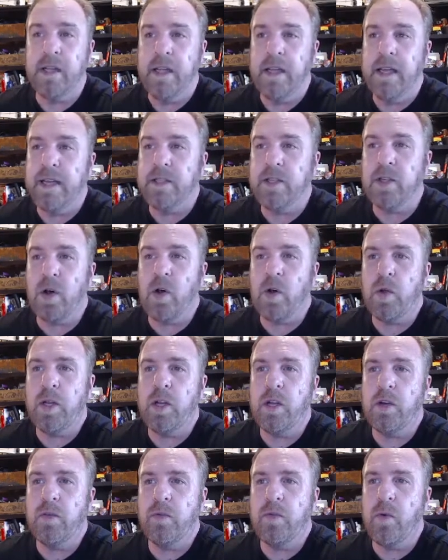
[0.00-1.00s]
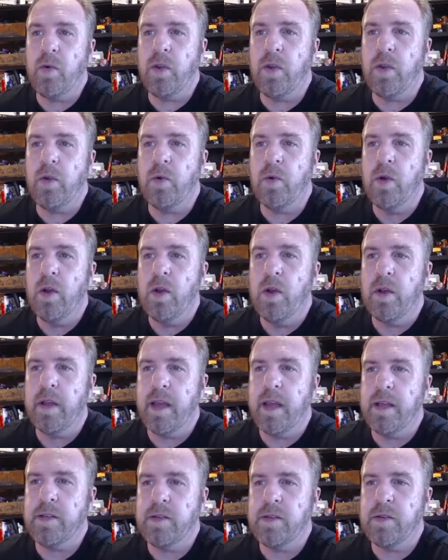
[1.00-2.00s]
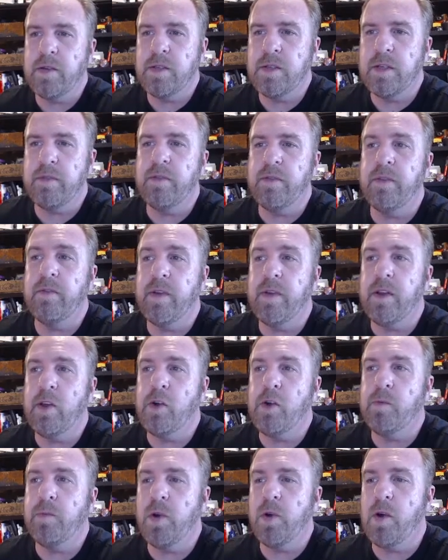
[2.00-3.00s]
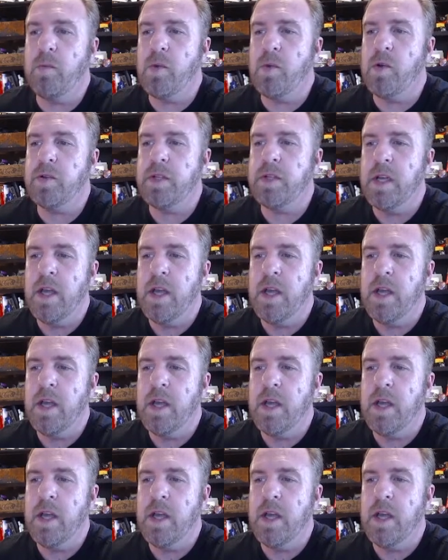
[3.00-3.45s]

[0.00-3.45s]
It's all here for you. Okay, so there's different video promos.